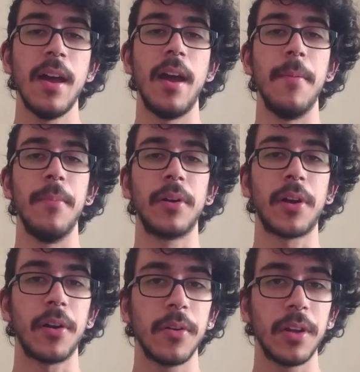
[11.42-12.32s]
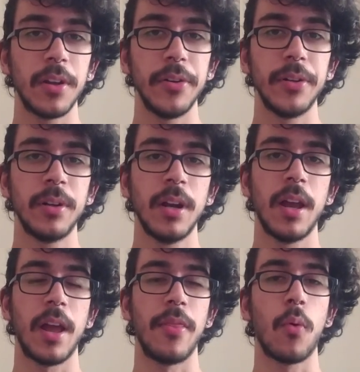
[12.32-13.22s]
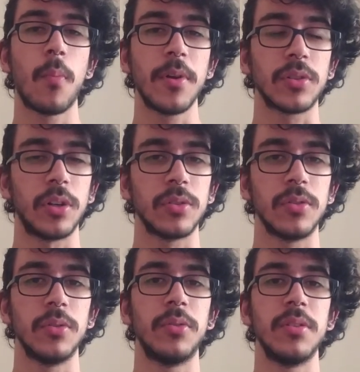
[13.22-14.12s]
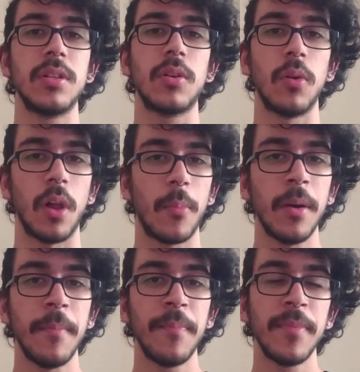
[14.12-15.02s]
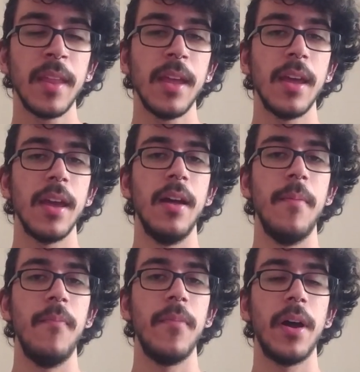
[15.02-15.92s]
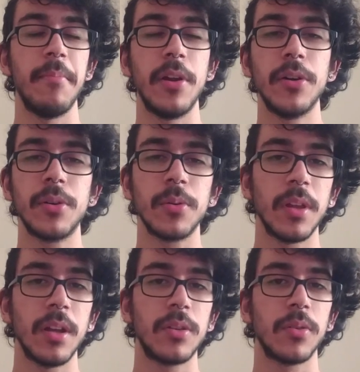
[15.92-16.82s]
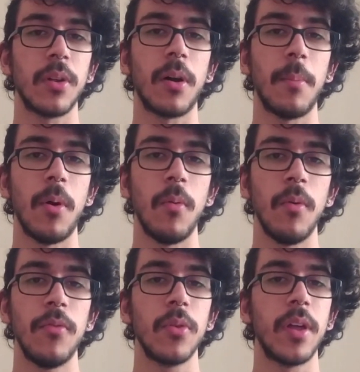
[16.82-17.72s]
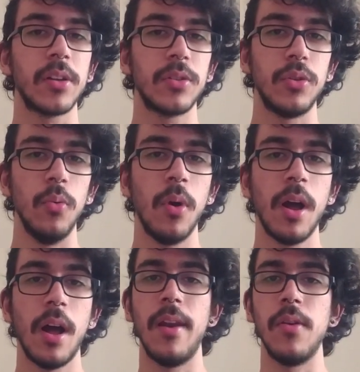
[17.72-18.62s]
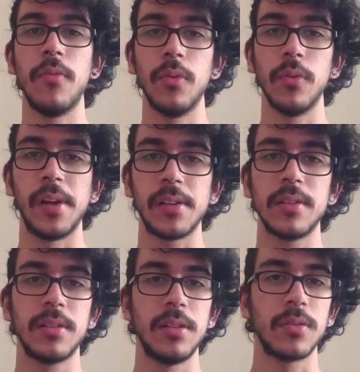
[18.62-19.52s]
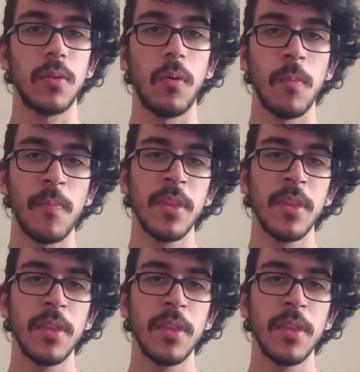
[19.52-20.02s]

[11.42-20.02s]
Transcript: I am a kernel engineer at the open source consultancy Collabora, and I'm here today to talk about Futex2, a new Futex syscall.